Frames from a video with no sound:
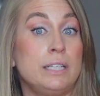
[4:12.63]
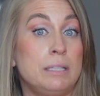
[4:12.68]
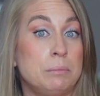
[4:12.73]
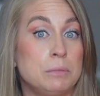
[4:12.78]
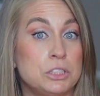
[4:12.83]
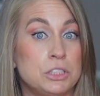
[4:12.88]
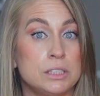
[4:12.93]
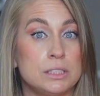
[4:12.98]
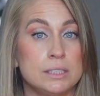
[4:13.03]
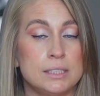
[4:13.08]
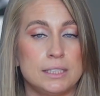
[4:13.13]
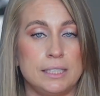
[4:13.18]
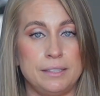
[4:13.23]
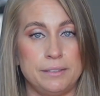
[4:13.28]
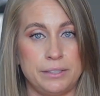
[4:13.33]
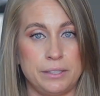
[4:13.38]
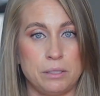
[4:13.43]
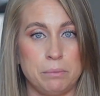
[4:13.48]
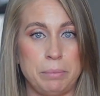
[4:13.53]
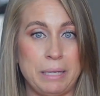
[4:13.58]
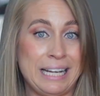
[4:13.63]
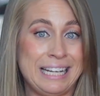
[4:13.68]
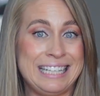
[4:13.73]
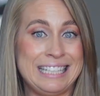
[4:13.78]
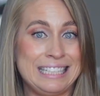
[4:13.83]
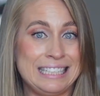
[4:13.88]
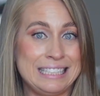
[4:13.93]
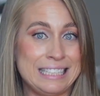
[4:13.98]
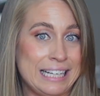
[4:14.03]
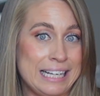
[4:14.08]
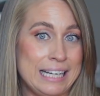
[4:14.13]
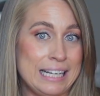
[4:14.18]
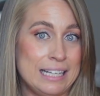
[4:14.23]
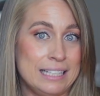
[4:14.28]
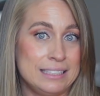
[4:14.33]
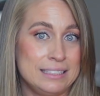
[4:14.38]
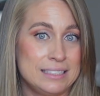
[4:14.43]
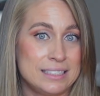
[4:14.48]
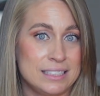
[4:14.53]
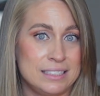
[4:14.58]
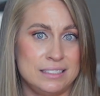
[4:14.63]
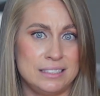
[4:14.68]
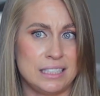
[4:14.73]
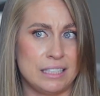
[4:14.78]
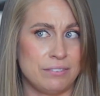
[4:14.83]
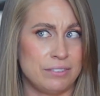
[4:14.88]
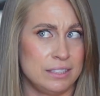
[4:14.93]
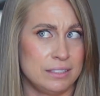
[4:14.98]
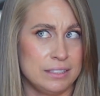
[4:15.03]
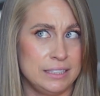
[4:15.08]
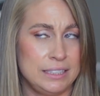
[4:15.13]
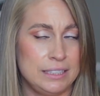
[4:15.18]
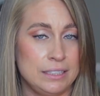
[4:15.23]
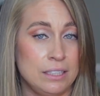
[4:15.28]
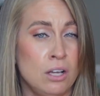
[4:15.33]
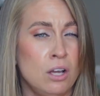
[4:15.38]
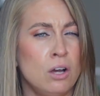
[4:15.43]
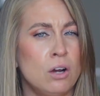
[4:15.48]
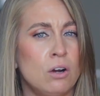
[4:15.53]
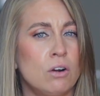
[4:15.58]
images in their paid ads indefinitely